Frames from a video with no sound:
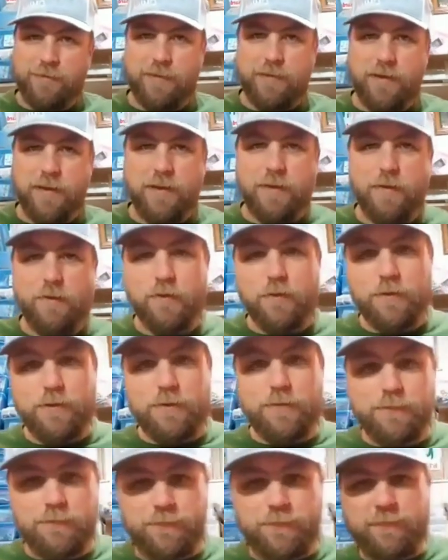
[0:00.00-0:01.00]
Not cool.
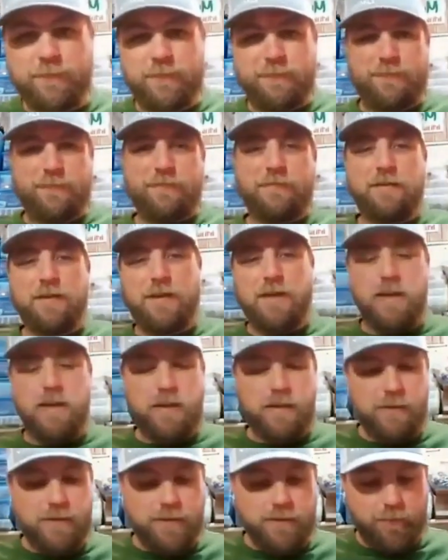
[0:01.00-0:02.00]

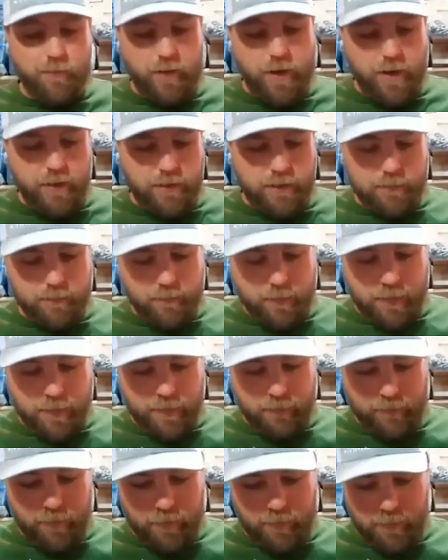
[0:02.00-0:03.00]
East, west,
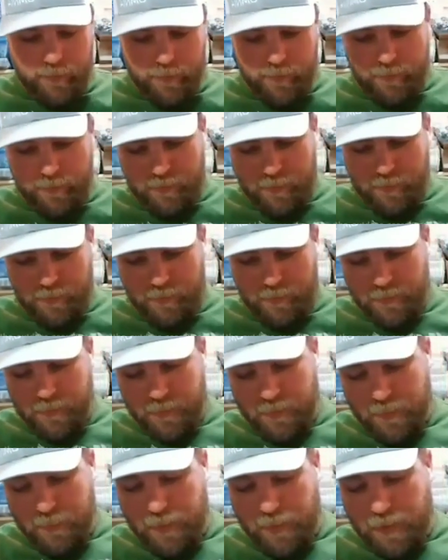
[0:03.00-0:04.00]
whatever.
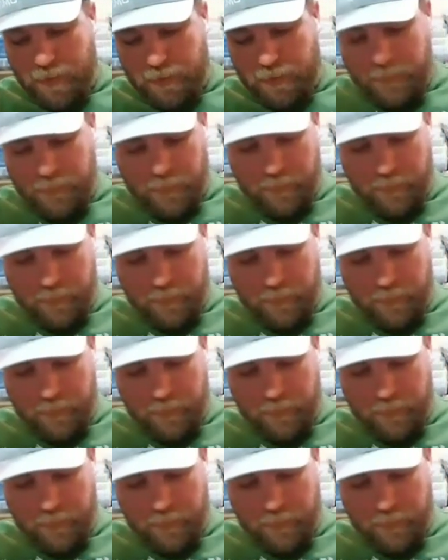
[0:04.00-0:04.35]
Come on.